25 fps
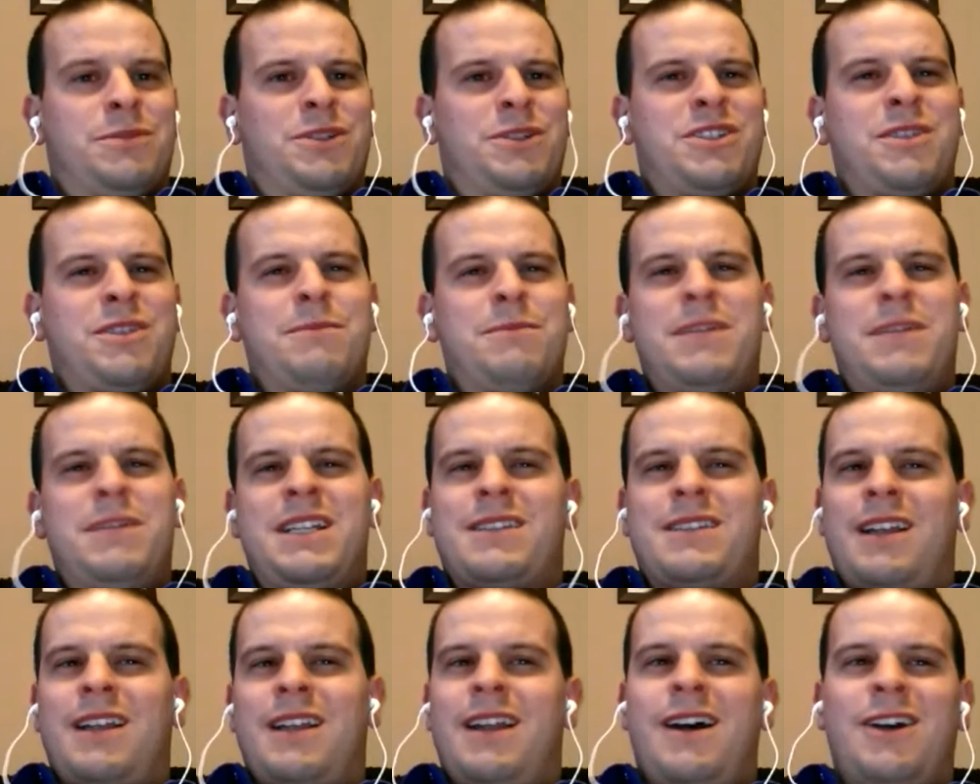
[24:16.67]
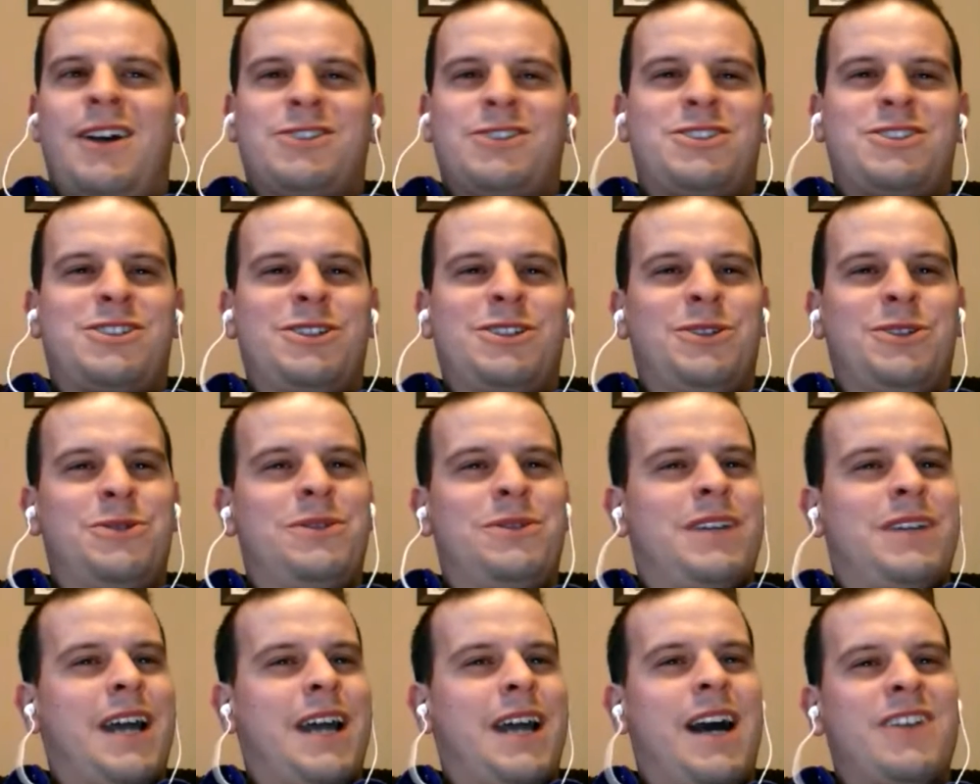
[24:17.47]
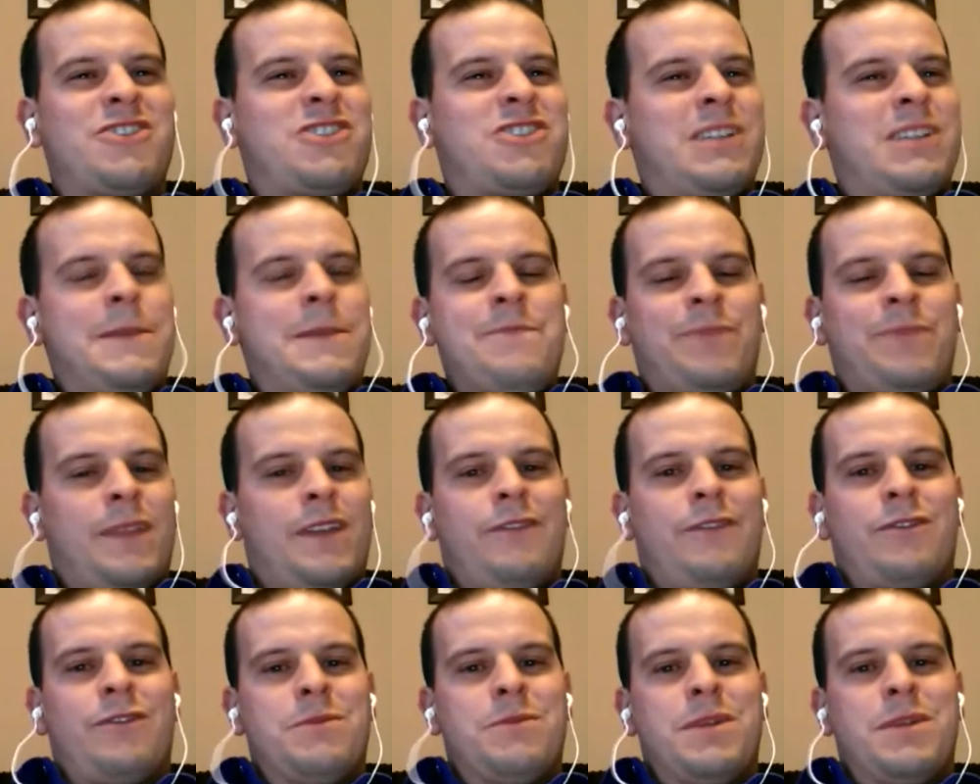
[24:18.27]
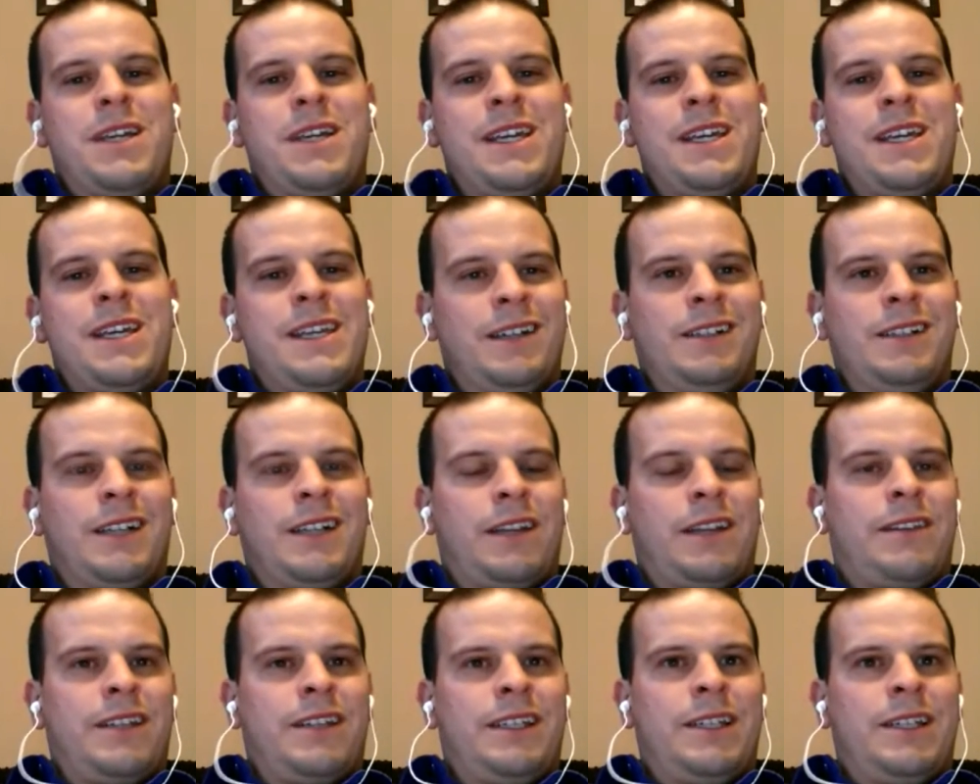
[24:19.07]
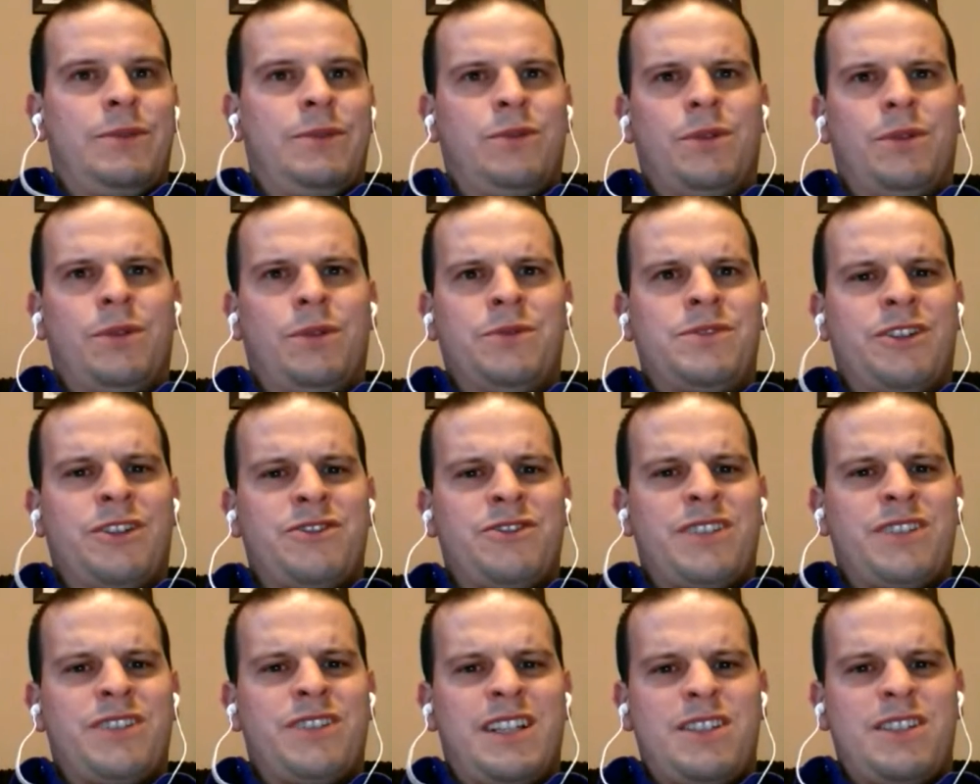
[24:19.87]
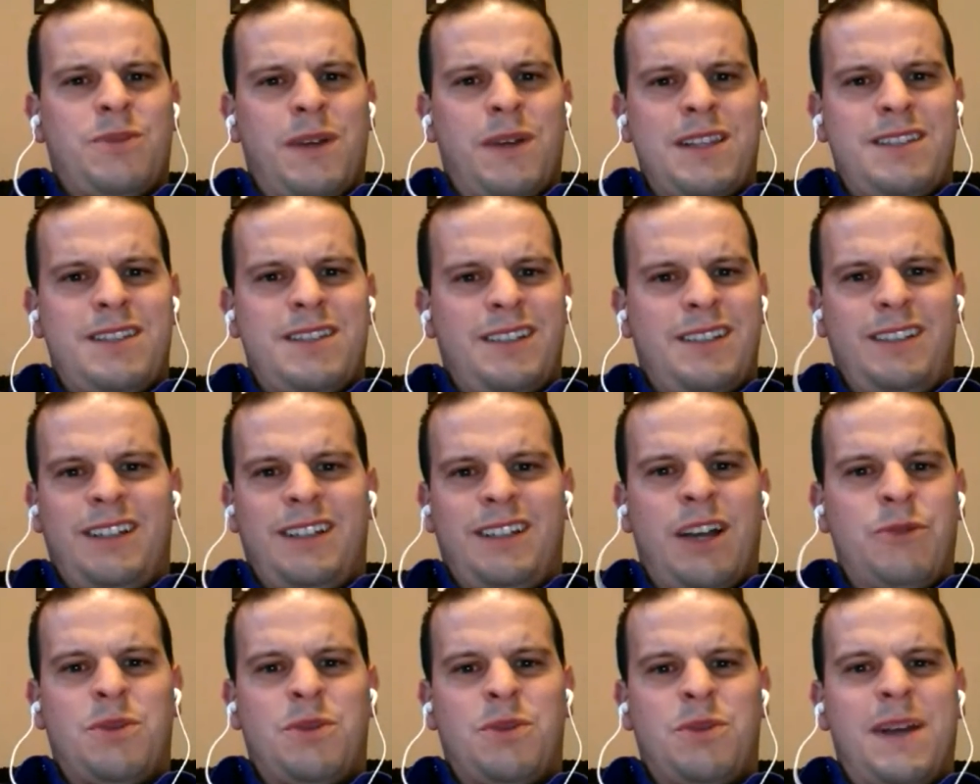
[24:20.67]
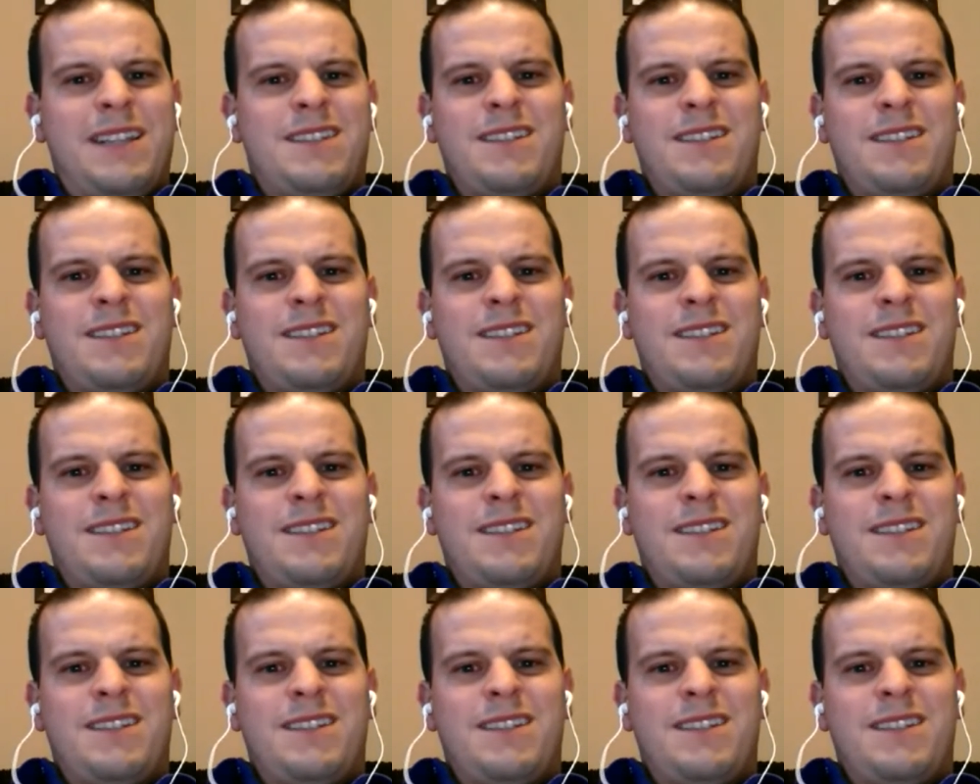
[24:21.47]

But to miss the last 2 cuts, for me, I think what was the odds again? Low 20s.